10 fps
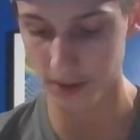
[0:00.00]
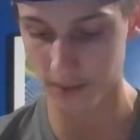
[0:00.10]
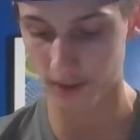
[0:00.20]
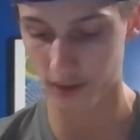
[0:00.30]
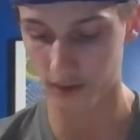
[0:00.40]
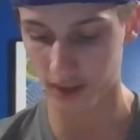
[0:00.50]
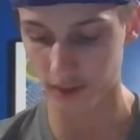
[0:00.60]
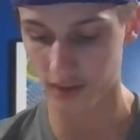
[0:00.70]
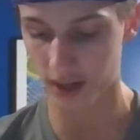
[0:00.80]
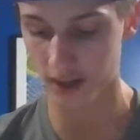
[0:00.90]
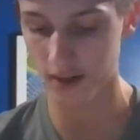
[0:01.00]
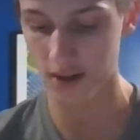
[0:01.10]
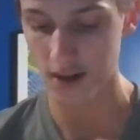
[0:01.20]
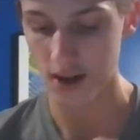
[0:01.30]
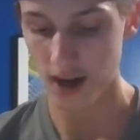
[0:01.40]
me about going outside,
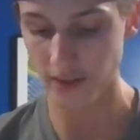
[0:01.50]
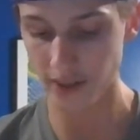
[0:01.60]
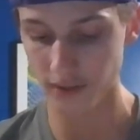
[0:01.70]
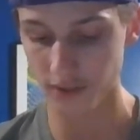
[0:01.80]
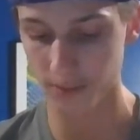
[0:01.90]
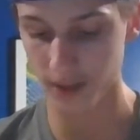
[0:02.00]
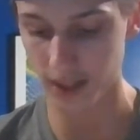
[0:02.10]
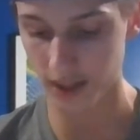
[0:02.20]
I tried to explain